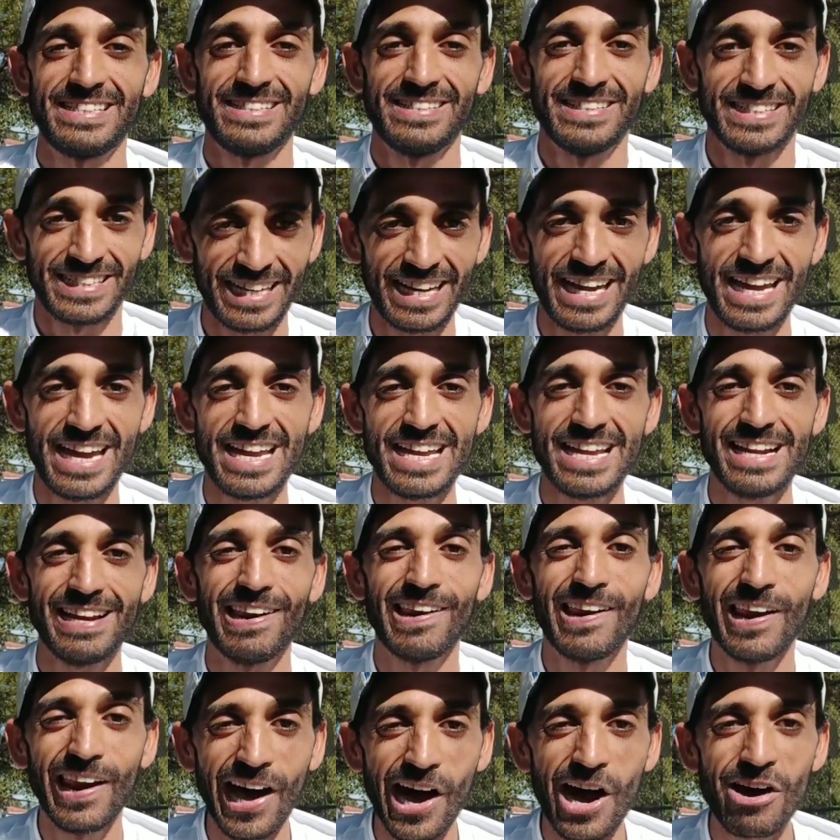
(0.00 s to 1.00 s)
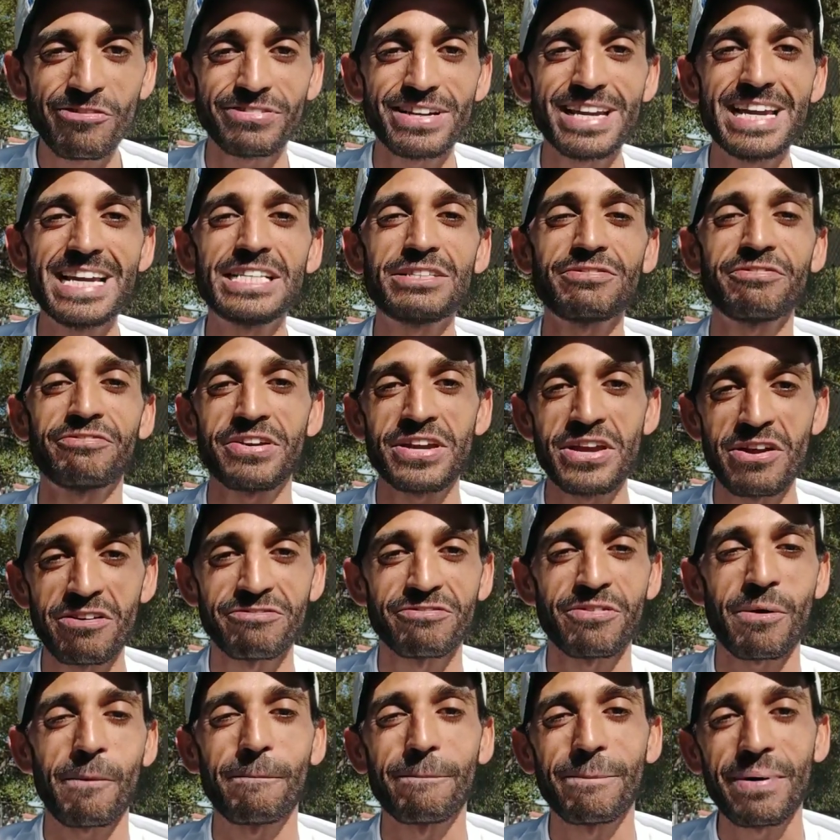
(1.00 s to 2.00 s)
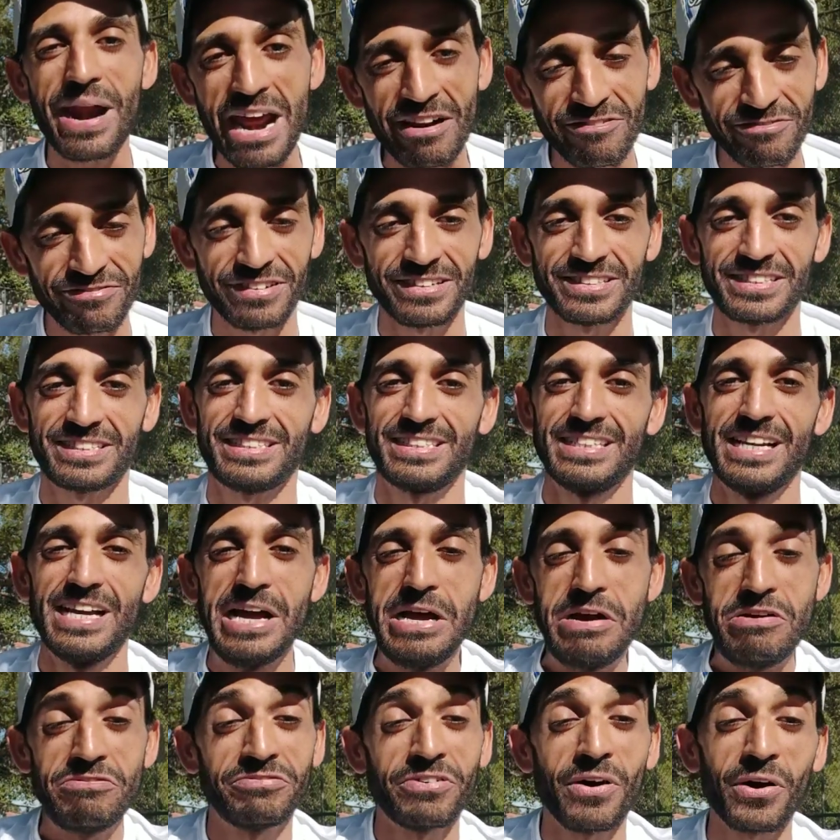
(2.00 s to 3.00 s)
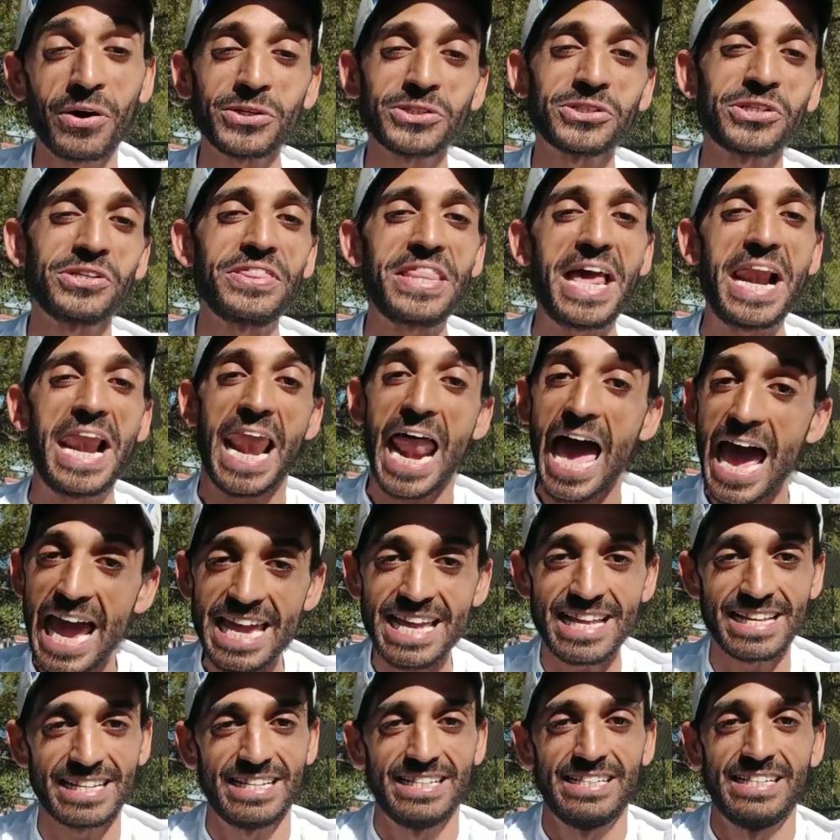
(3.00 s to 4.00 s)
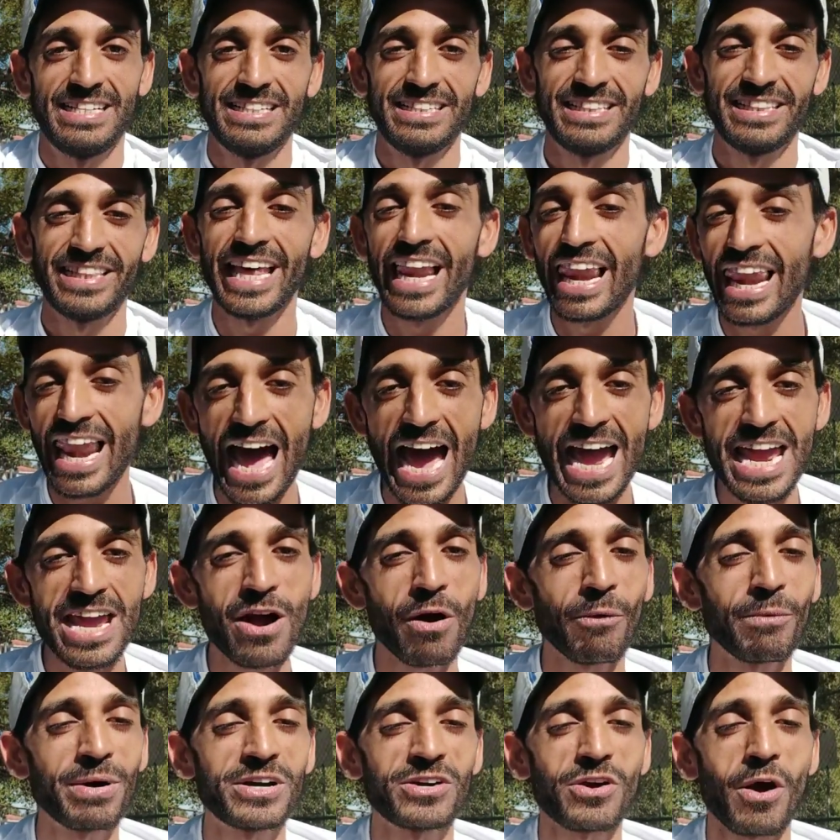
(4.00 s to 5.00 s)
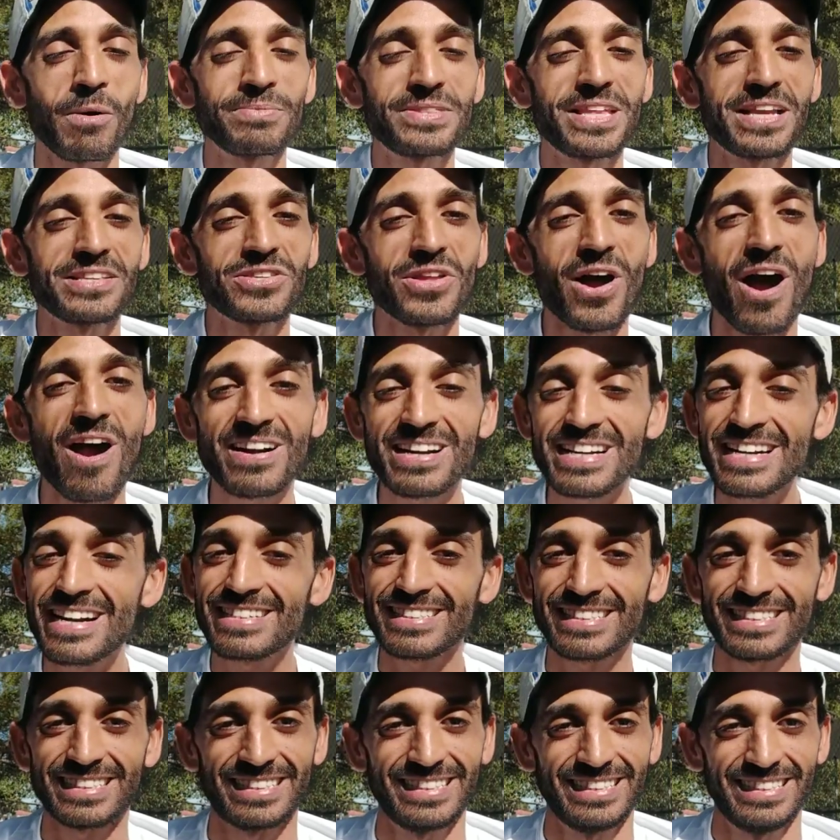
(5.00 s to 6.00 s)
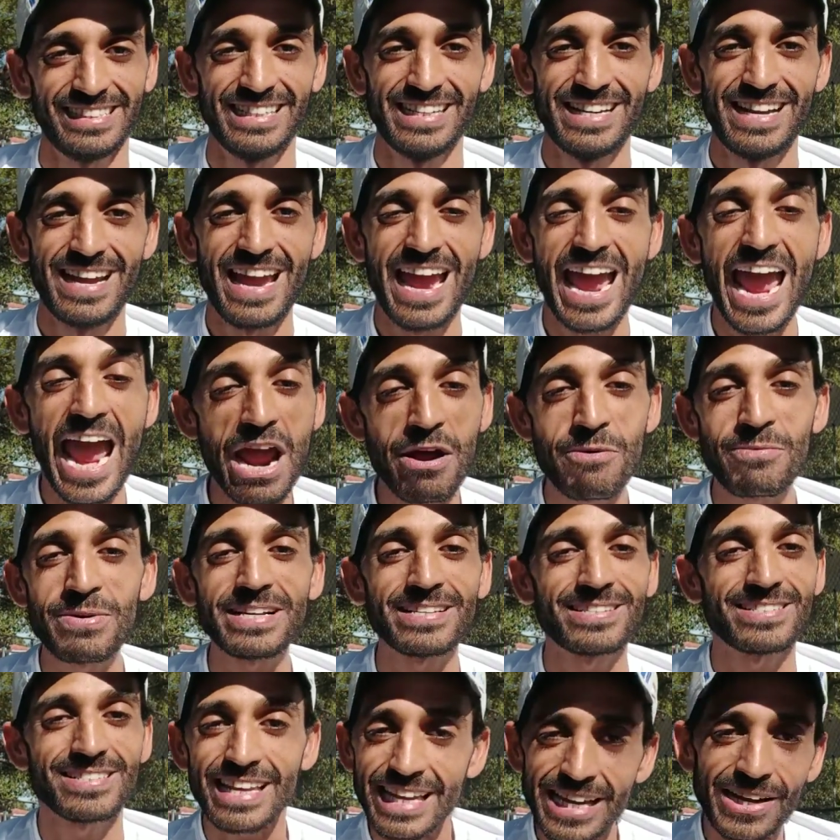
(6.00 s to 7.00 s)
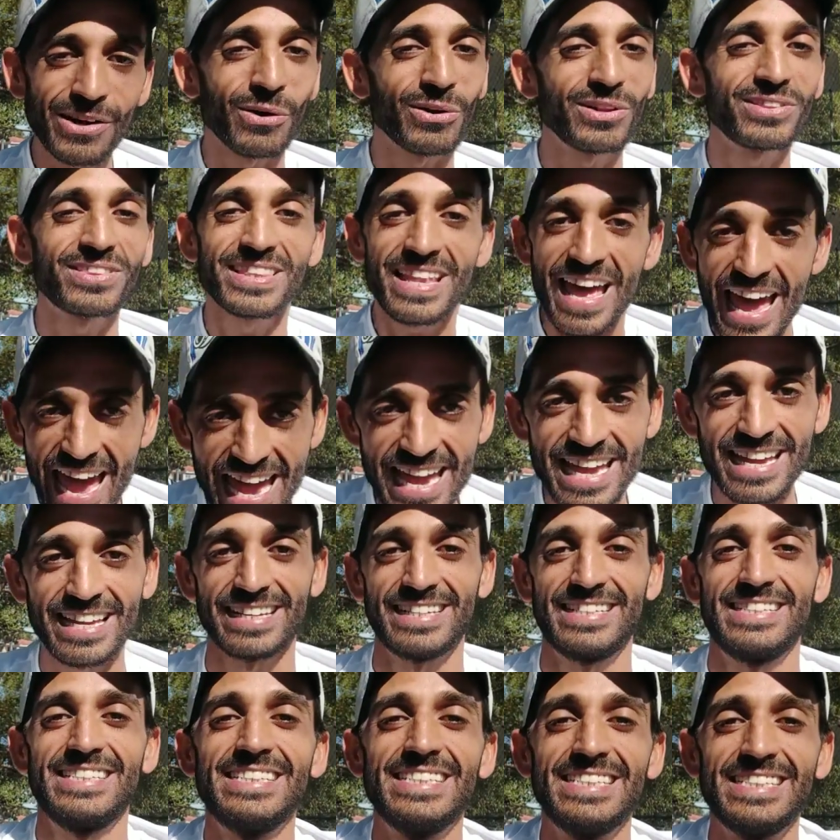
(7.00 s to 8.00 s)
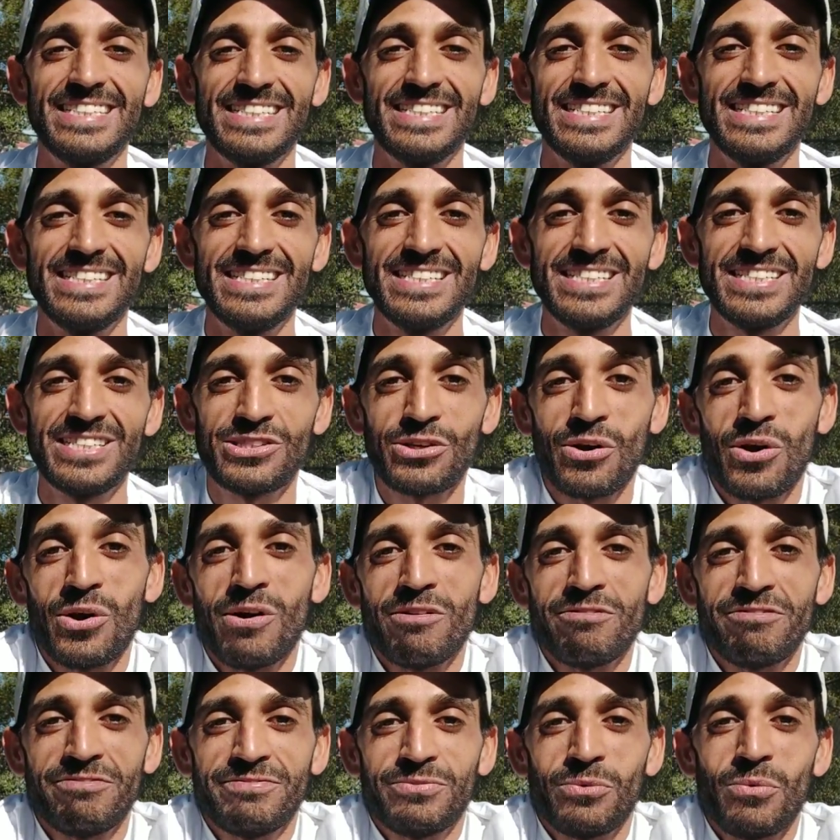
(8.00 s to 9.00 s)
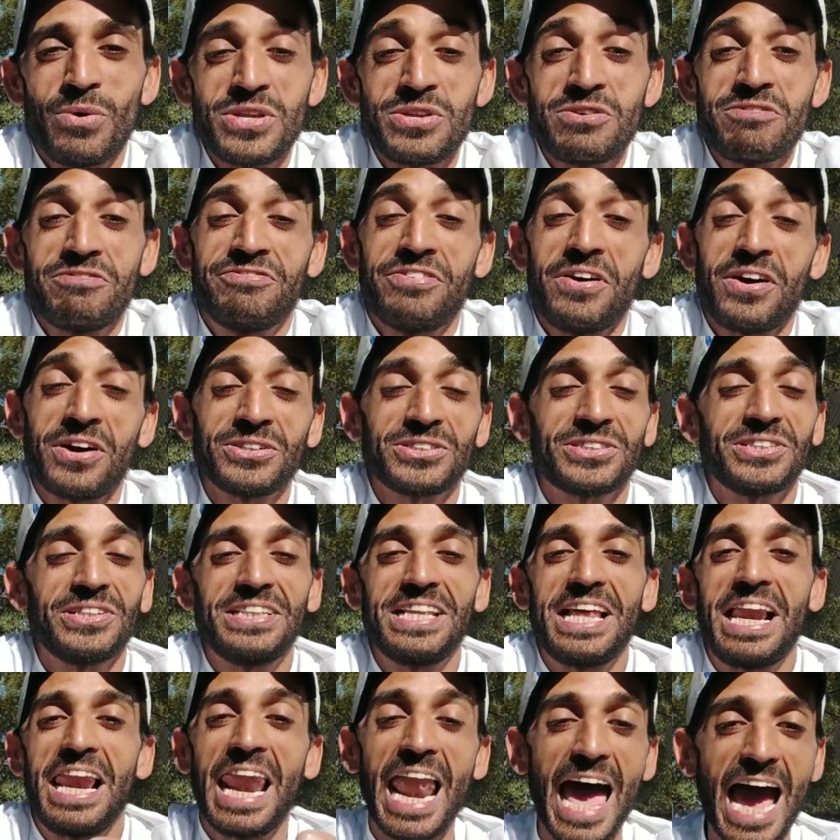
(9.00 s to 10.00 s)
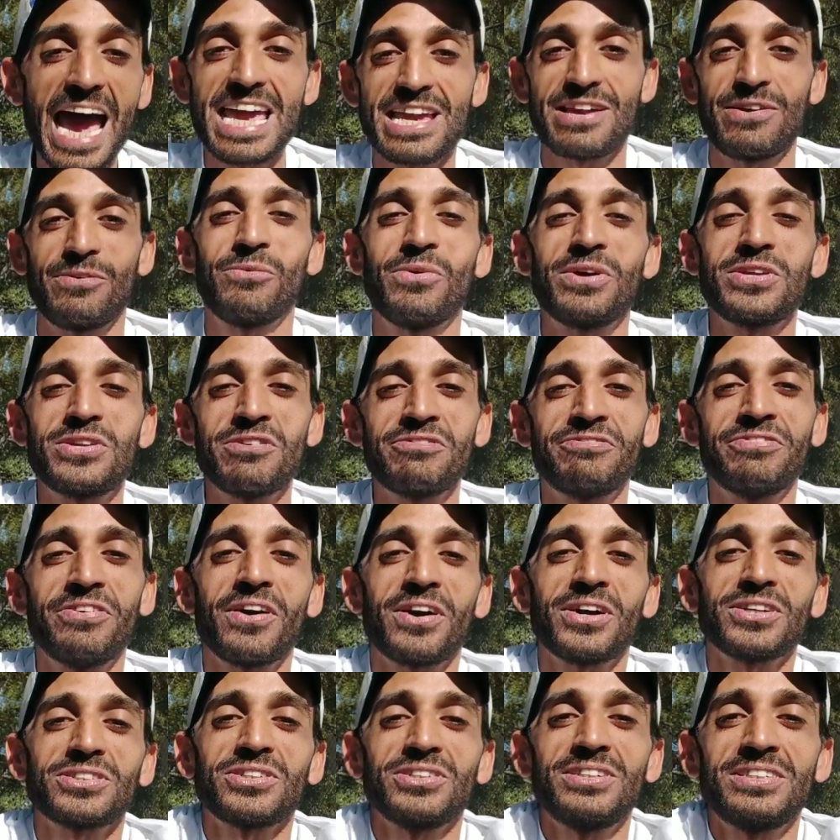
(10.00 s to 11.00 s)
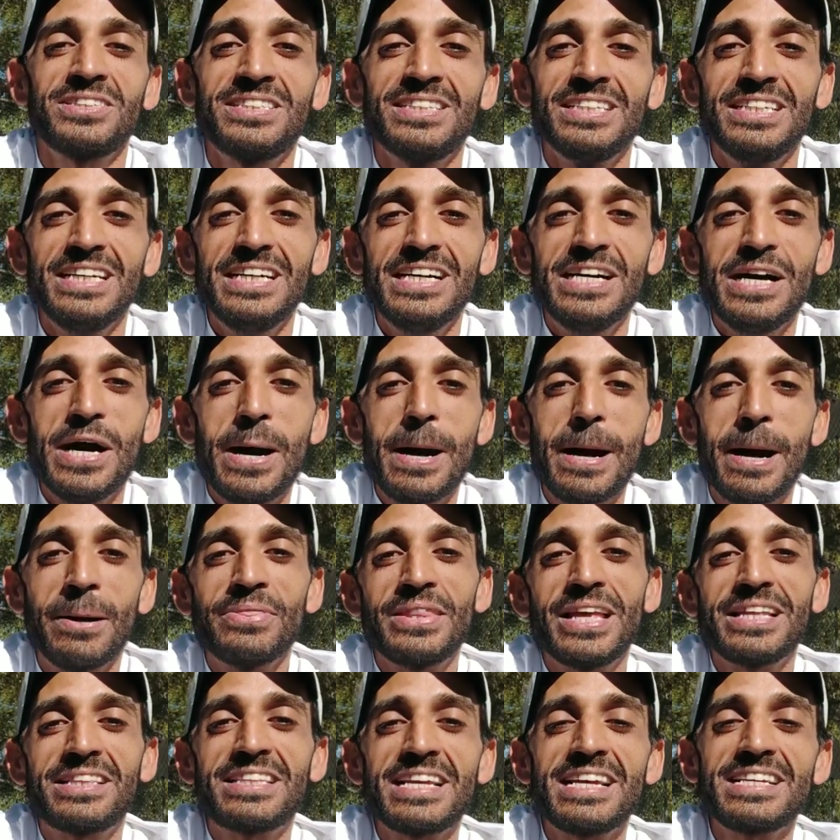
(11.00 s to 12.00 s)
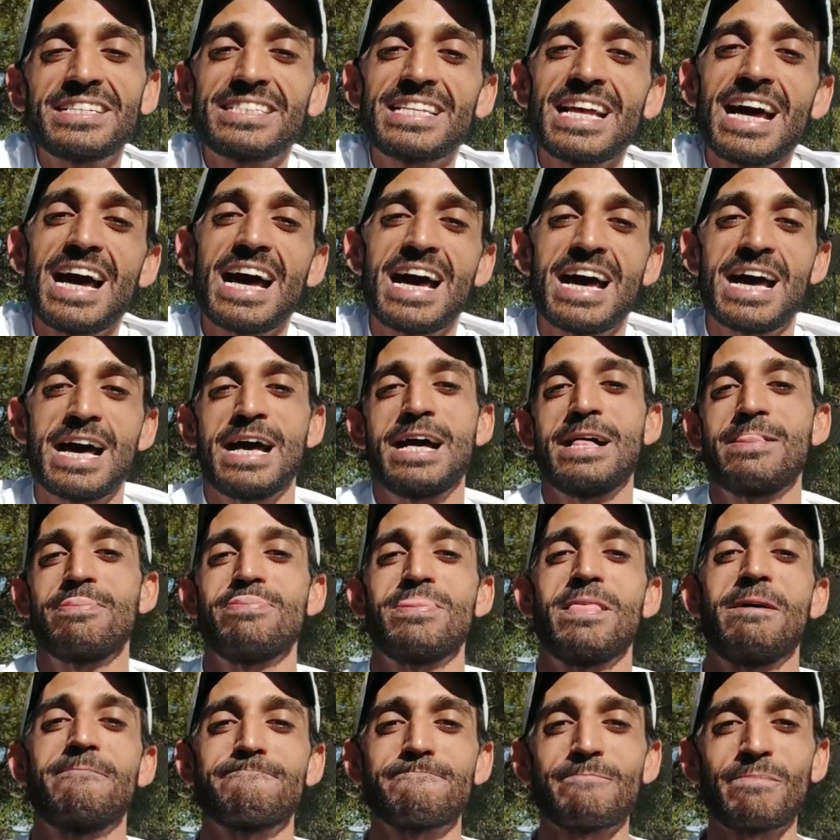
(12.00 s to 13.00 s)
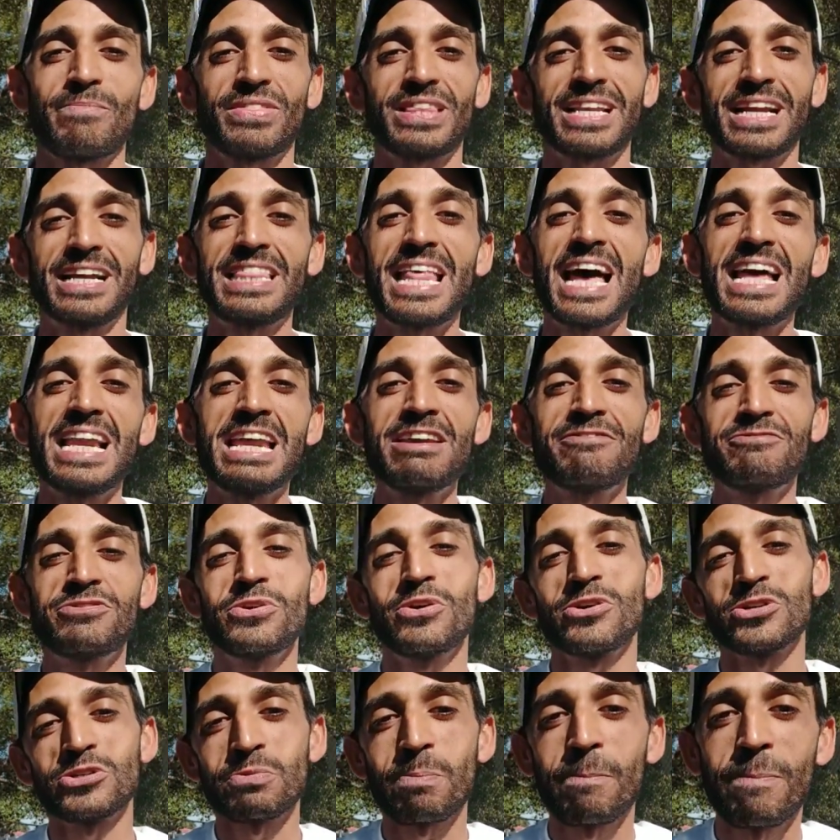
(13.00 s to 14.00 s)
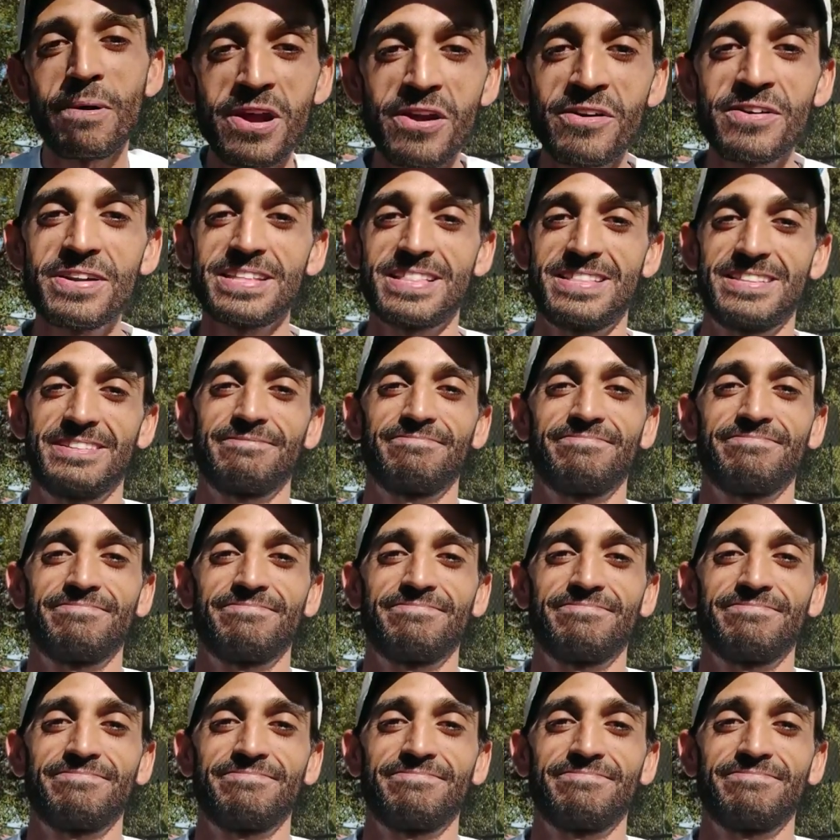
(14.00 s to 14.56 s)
Okay? Love eat fear for breakfast. Focus on the light. The light overcome the darkness every single day. So when you focus on the light, when you focus on on the things that that lift your spirit,